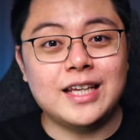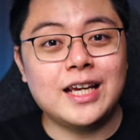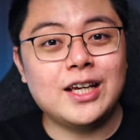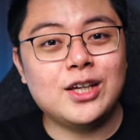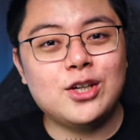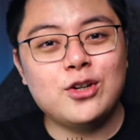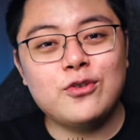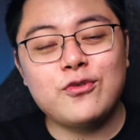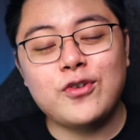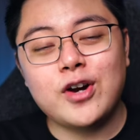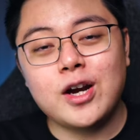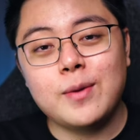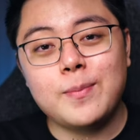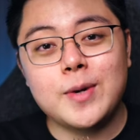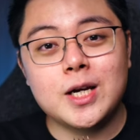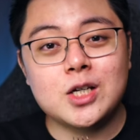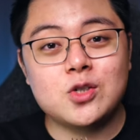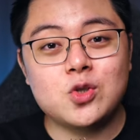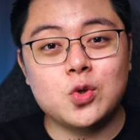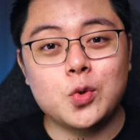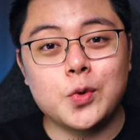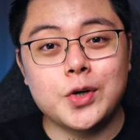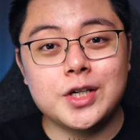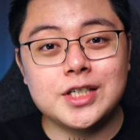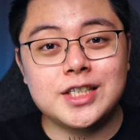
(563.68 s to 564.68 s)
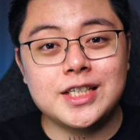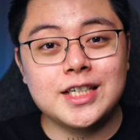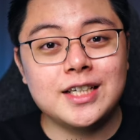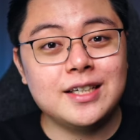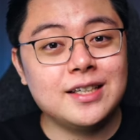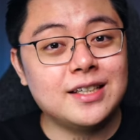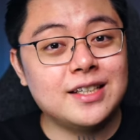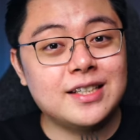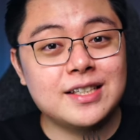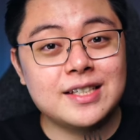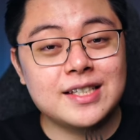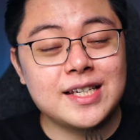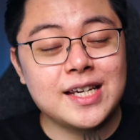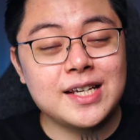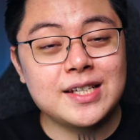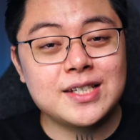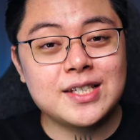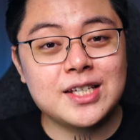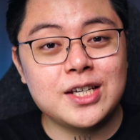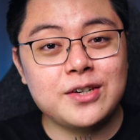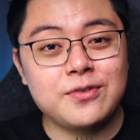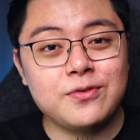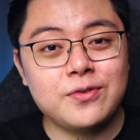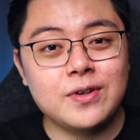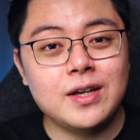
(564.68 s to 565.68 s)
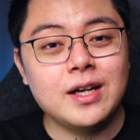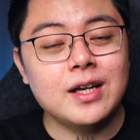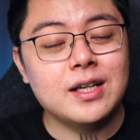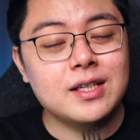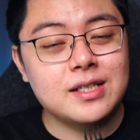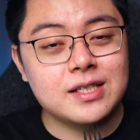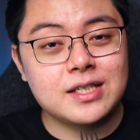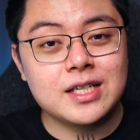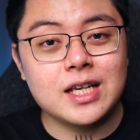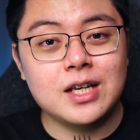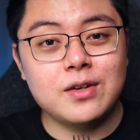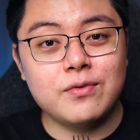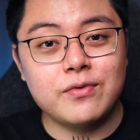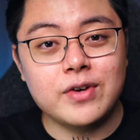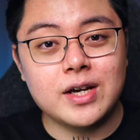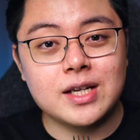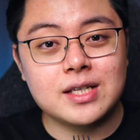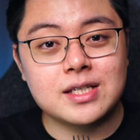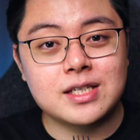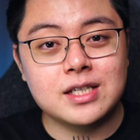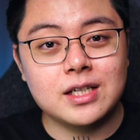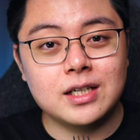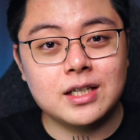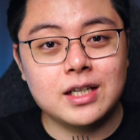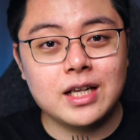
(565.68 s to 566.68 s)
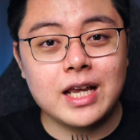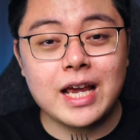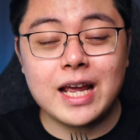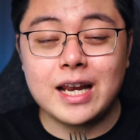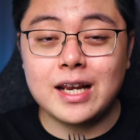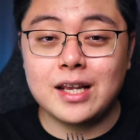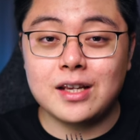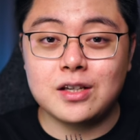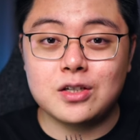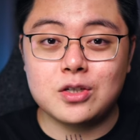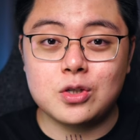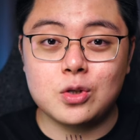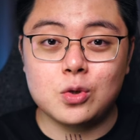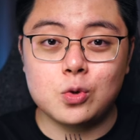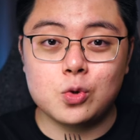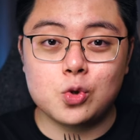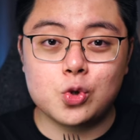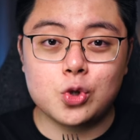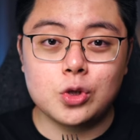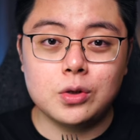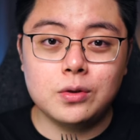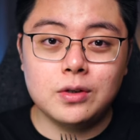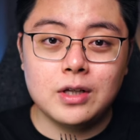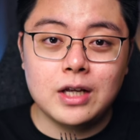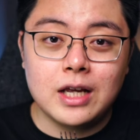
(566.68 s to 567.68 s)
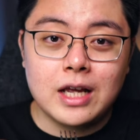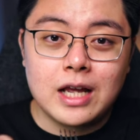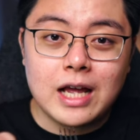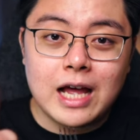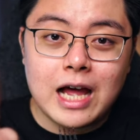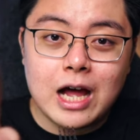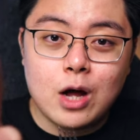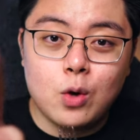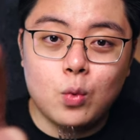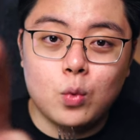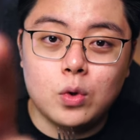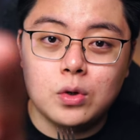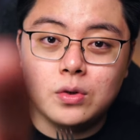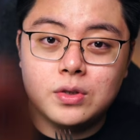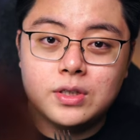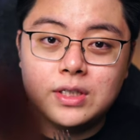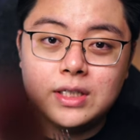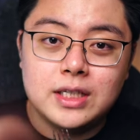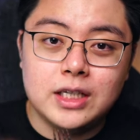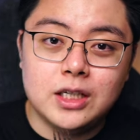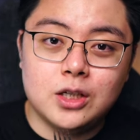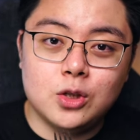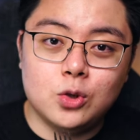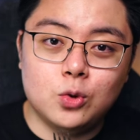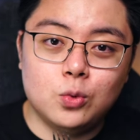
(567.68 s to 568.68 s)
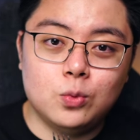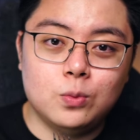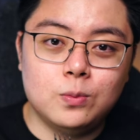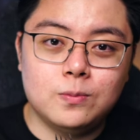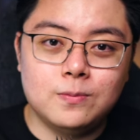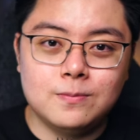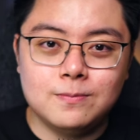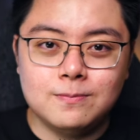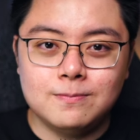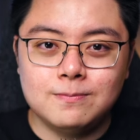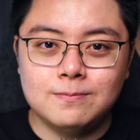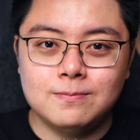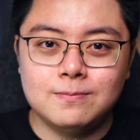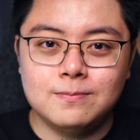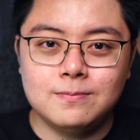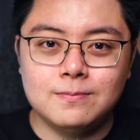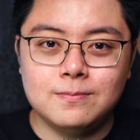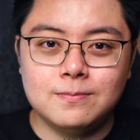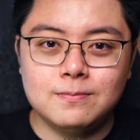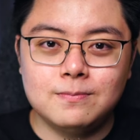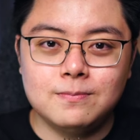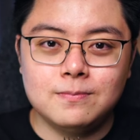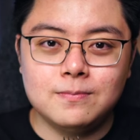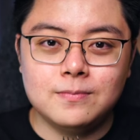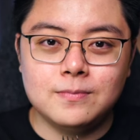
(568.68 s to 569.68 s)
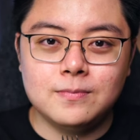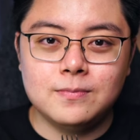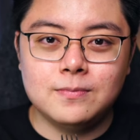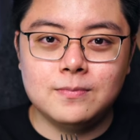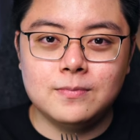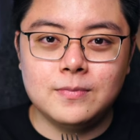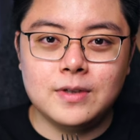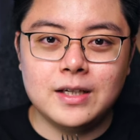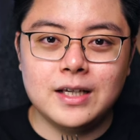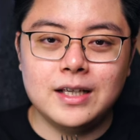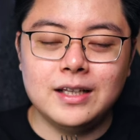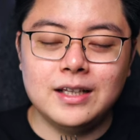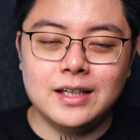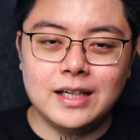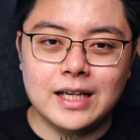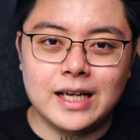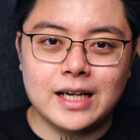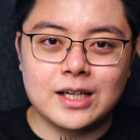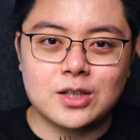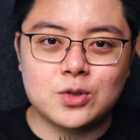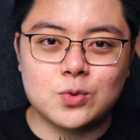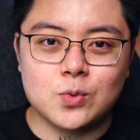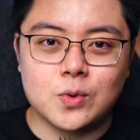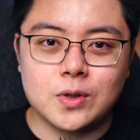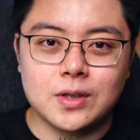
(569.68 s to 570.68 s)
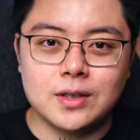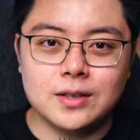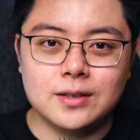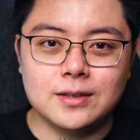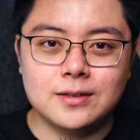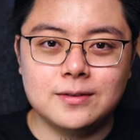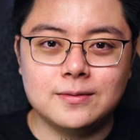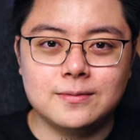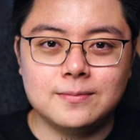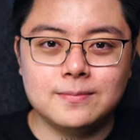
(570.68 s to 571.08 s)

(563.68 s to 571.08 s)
Thank you very much for watching. Stay safe, stay invested, and as usual, I will see you in the next one.